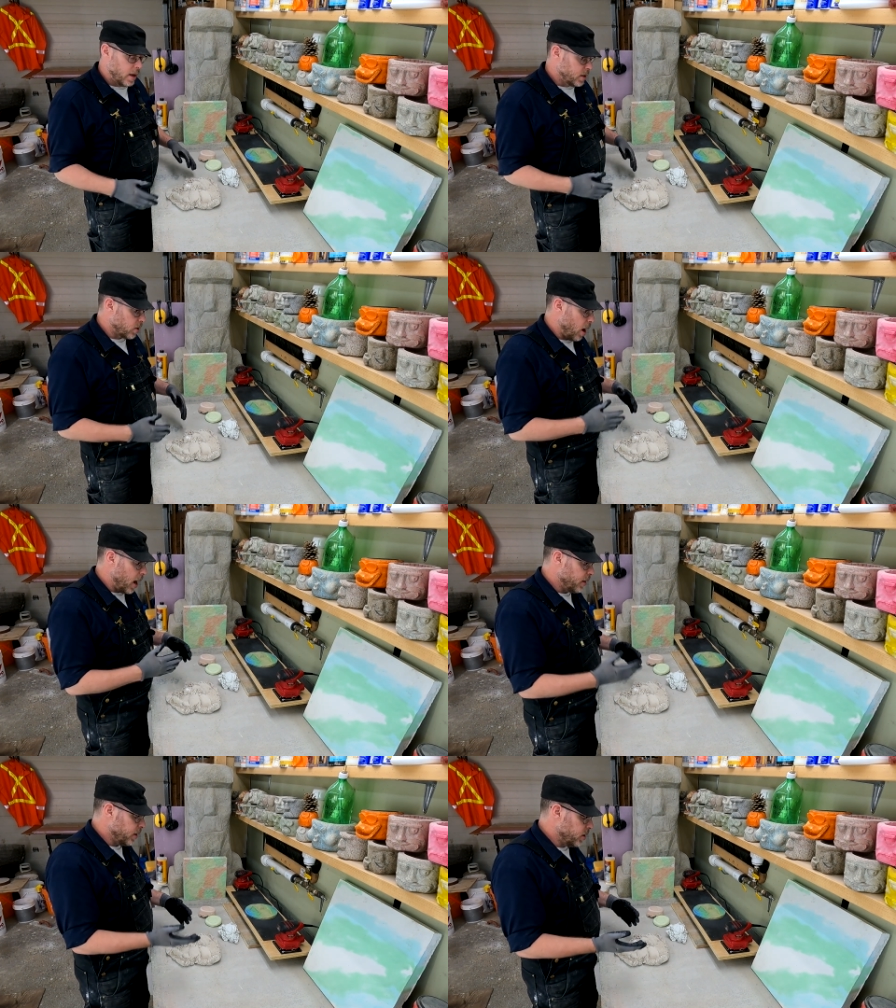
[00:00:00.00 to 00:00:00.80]
So
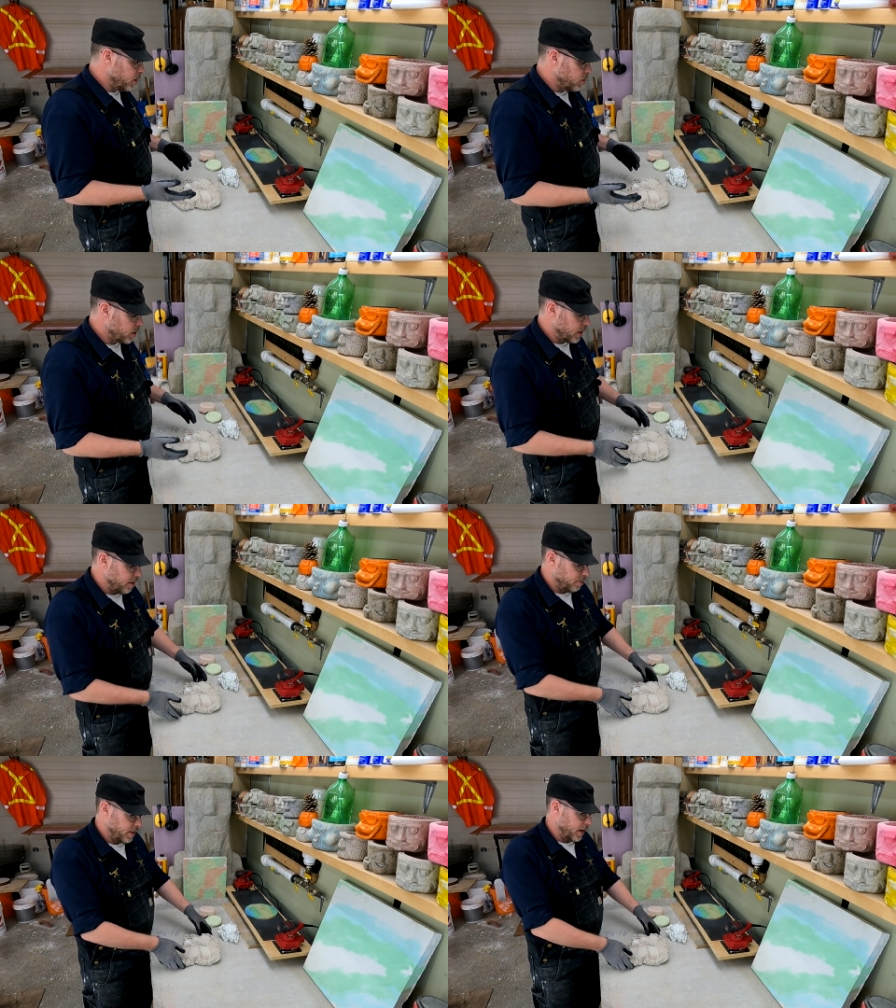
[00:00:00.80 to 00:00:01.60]
I like to do
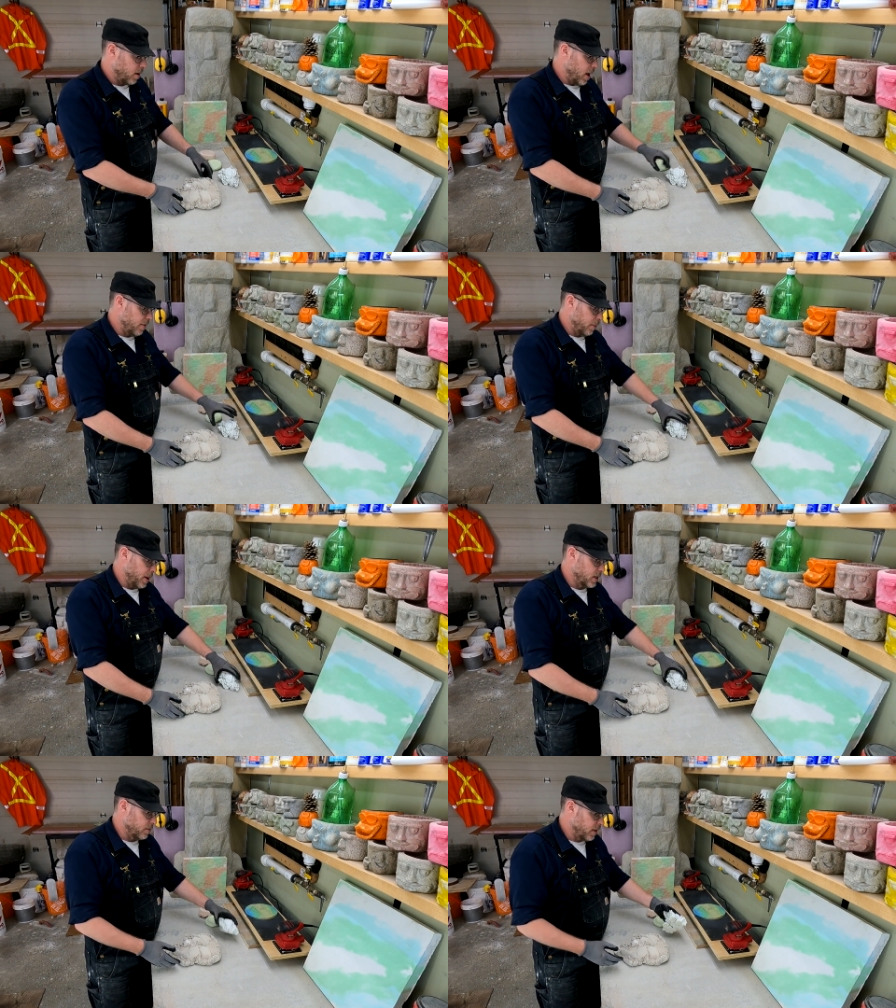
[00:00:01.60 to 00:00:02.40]
stuff like I'll have a
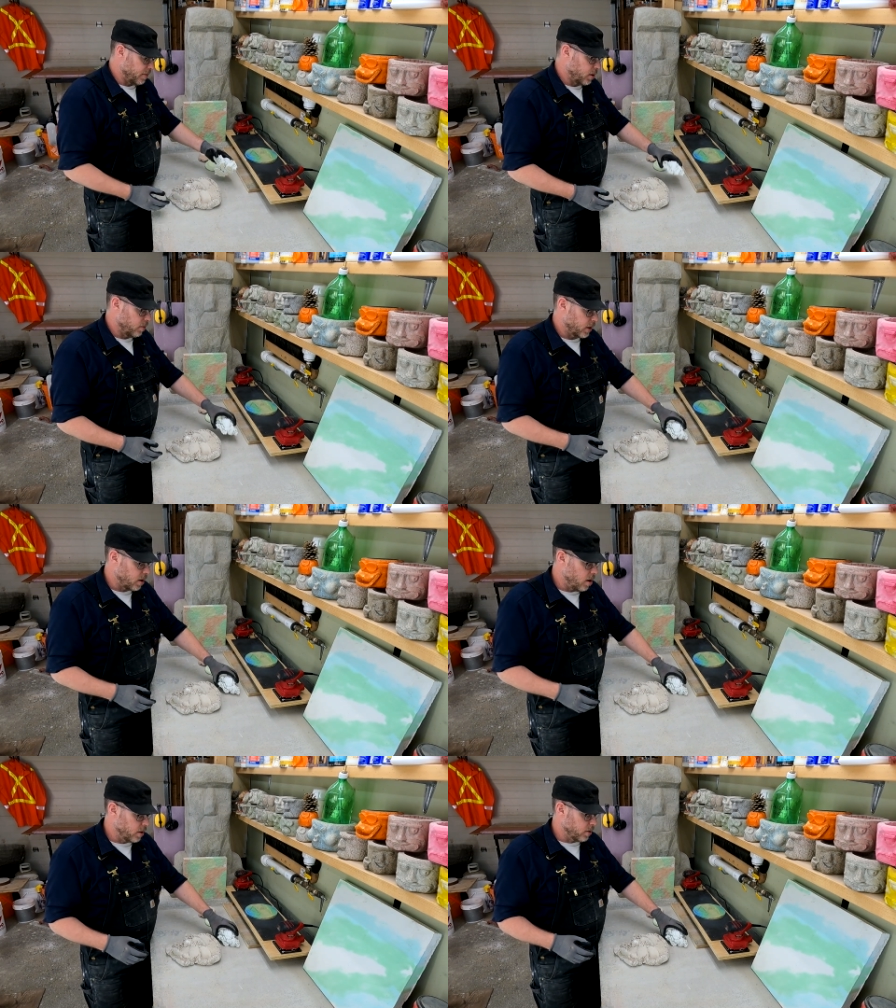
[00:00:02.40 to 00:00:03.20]
bunch of leftover
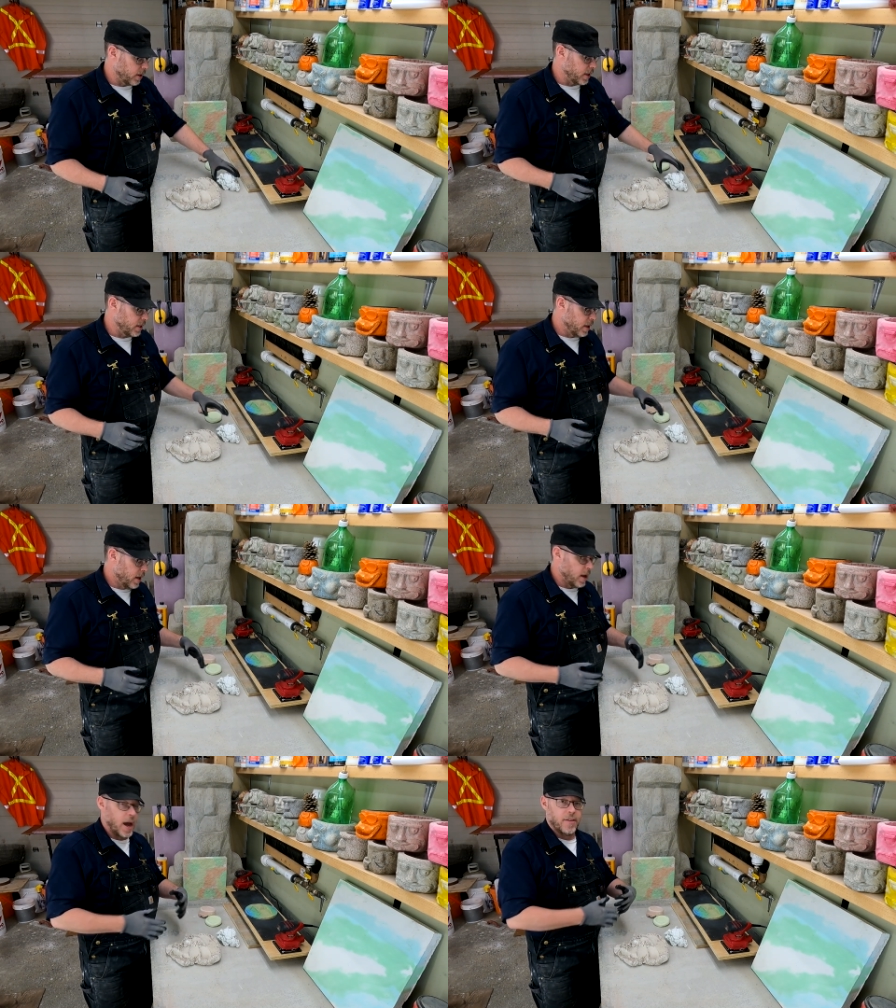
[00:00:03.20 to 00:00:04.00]
concrete.
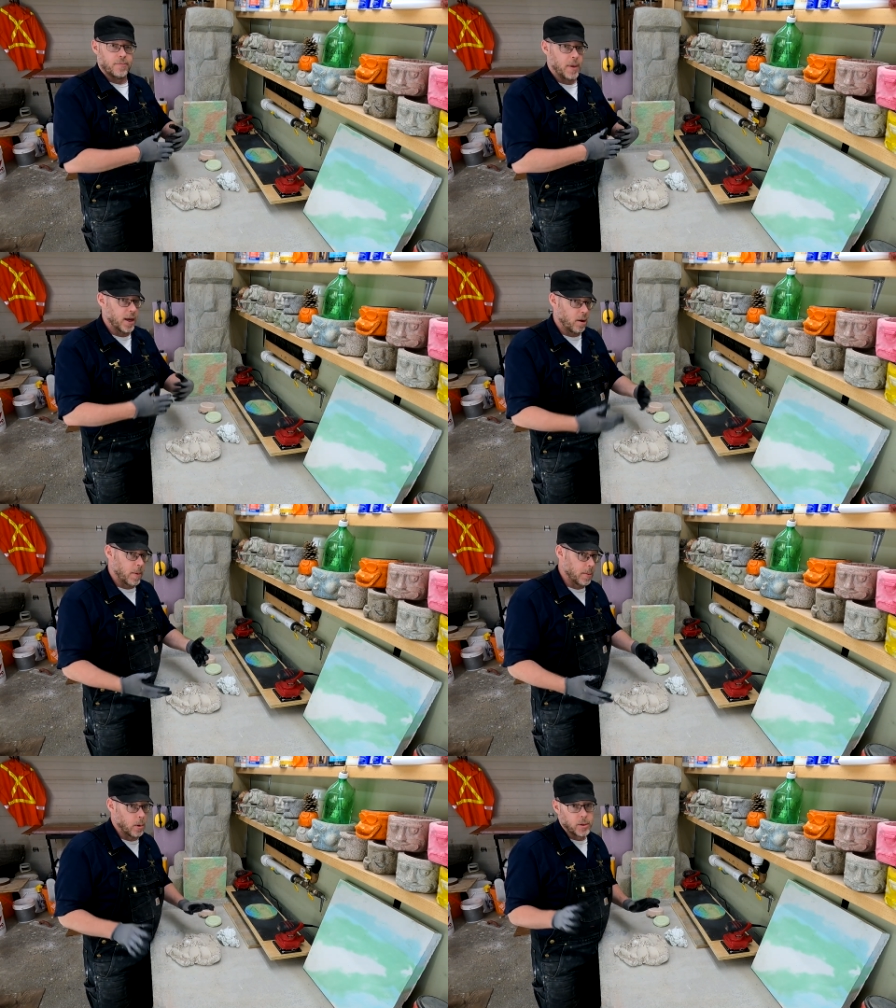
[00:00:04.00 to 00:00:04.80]
I've made all
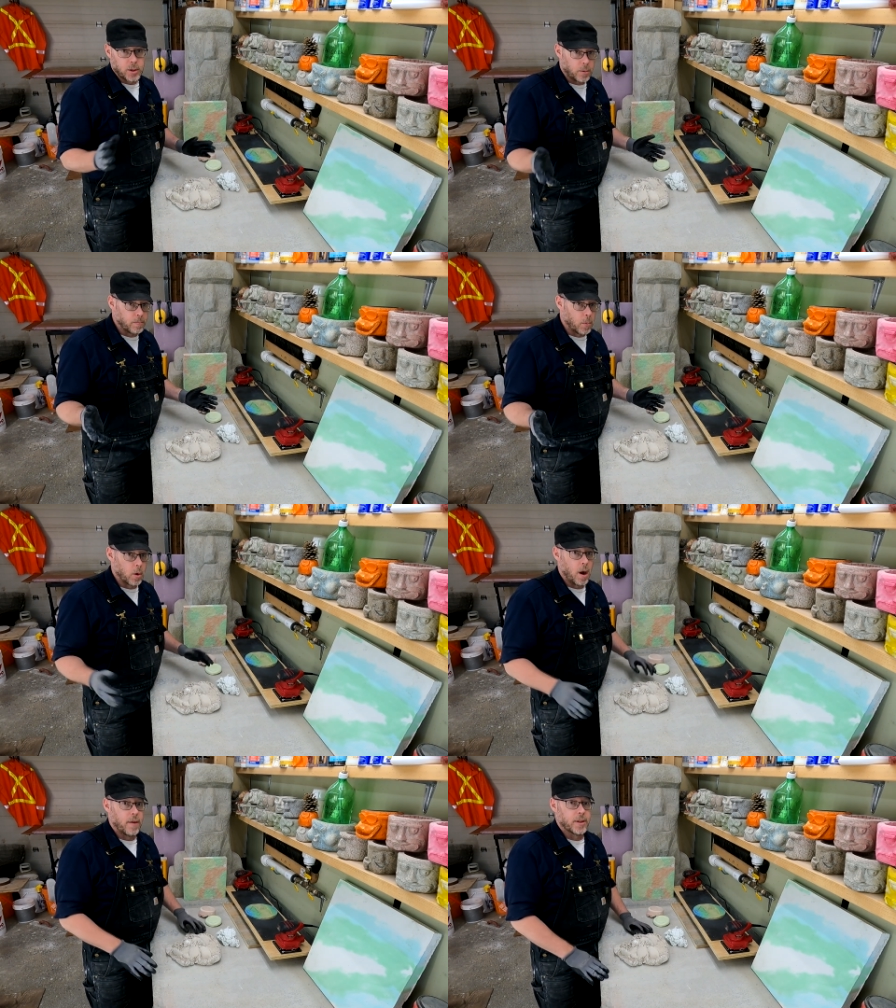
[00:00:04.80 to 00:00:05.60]
my molds, or
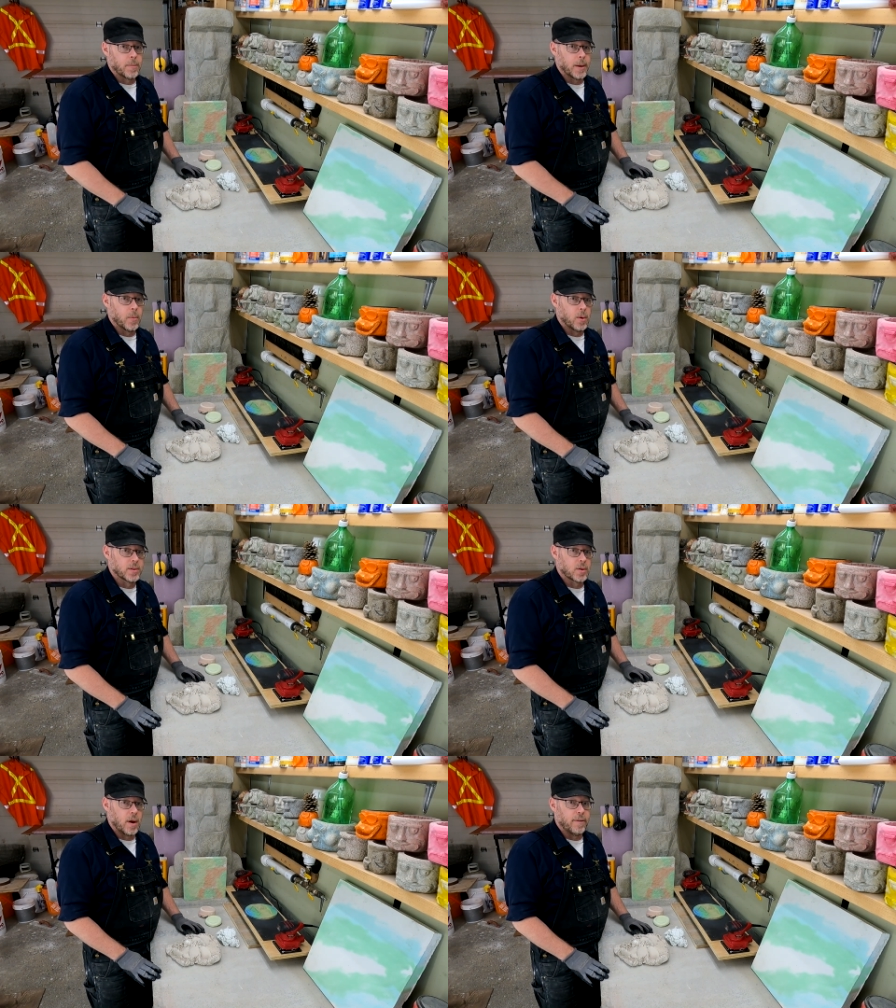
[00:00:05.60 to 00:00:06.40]
more often my
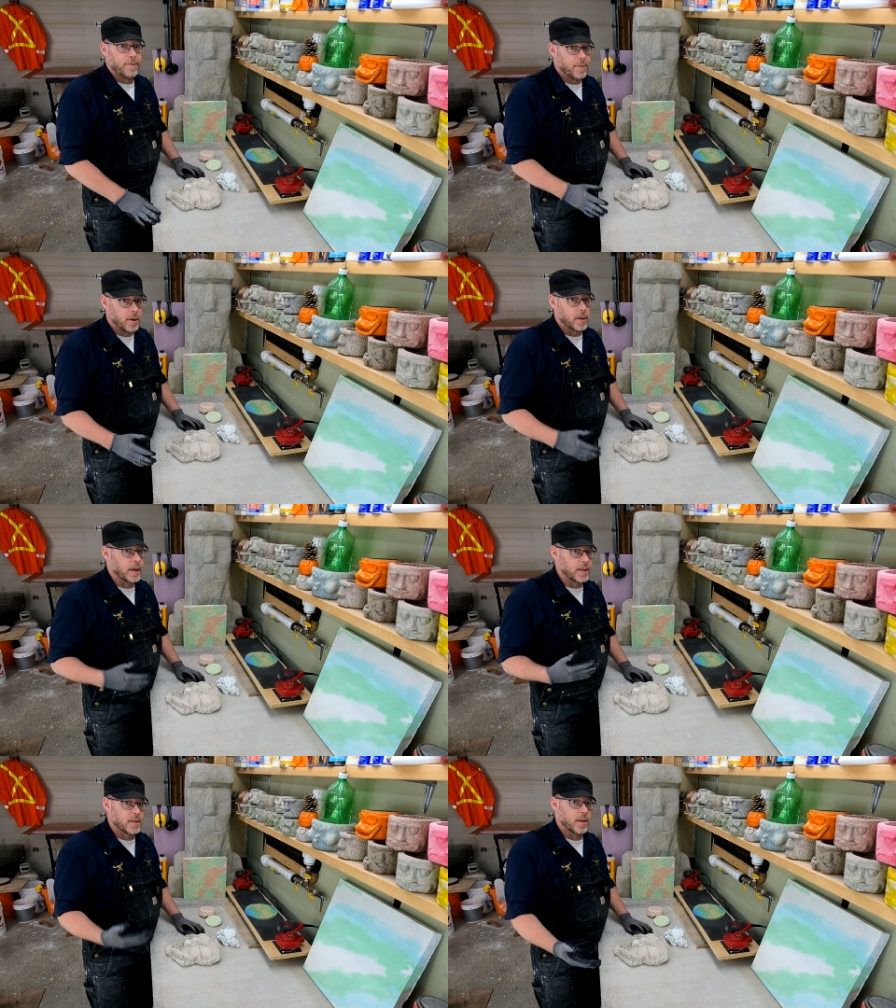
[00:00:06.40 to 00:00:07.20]
molds are all full
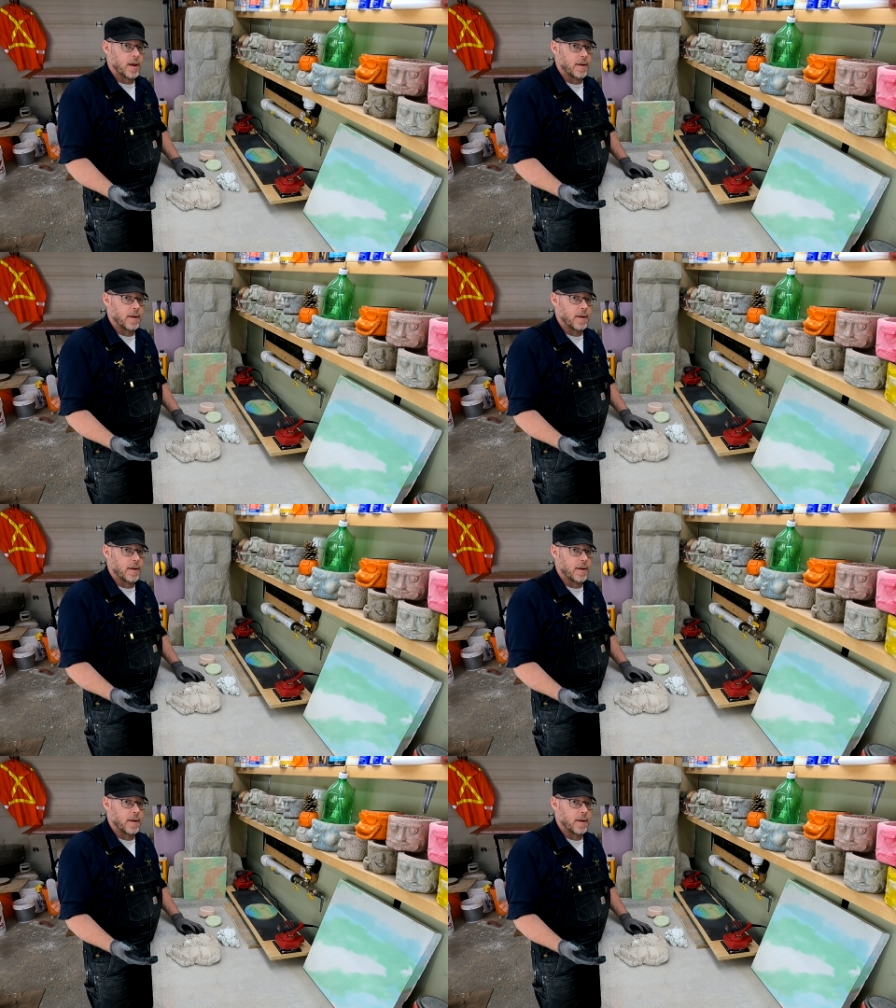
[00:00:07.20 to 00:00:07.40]
and I still